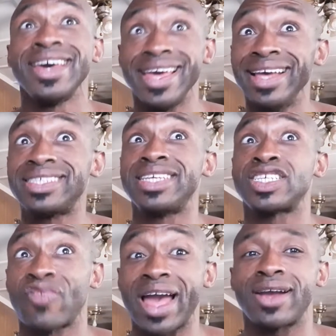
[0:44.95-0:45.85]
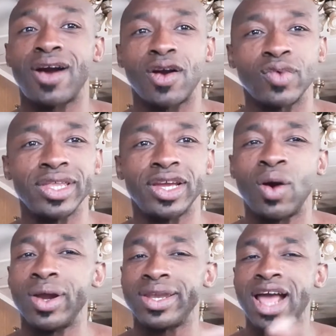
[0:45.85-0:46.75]
is this fight card really
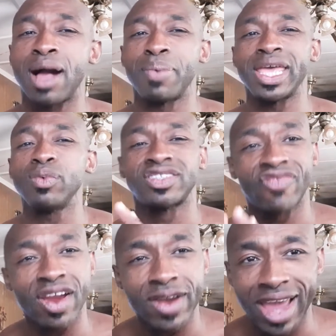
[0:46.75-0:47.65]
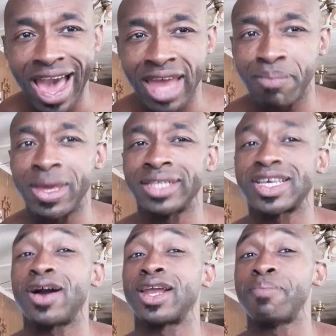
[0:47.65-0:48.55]
going down? But he was very adamant
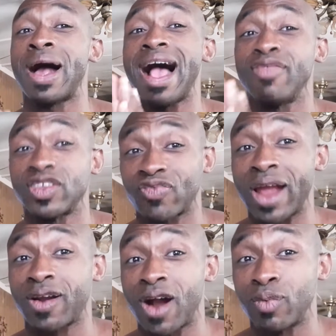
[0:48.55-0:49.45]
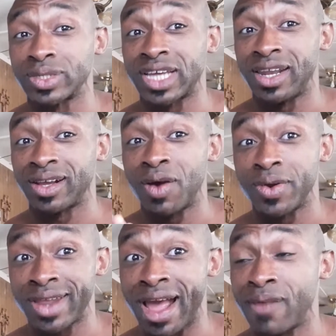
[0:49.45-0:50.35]
talking about how this fight card was going to go
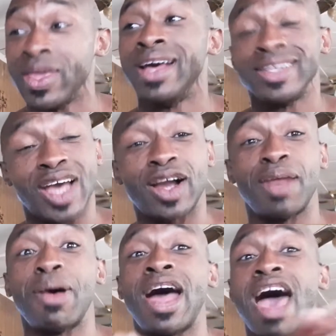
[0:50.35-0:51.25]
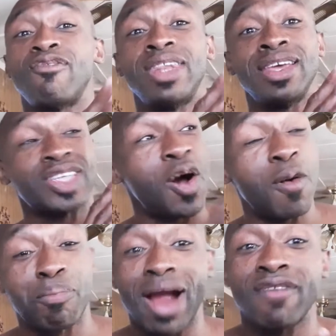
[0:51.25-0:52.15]
down, talking about having his
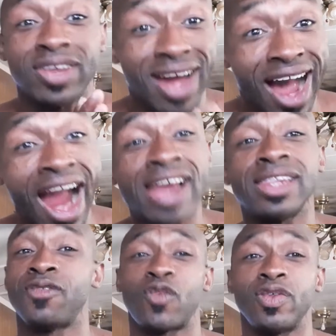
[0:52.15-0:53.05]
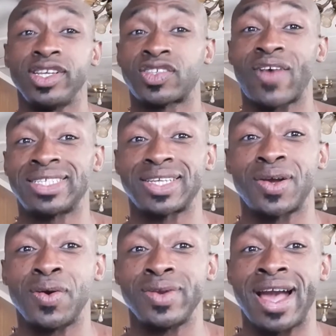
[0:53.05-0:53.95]
own private island for these fights to
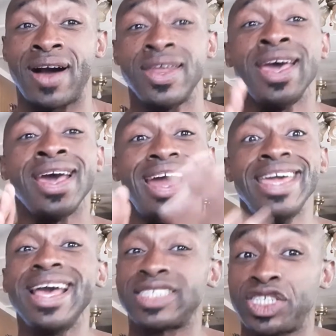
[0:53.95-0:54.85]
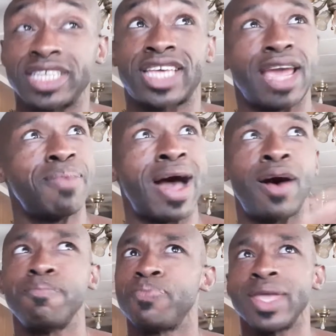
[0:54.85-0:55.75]
go down. And he has just came out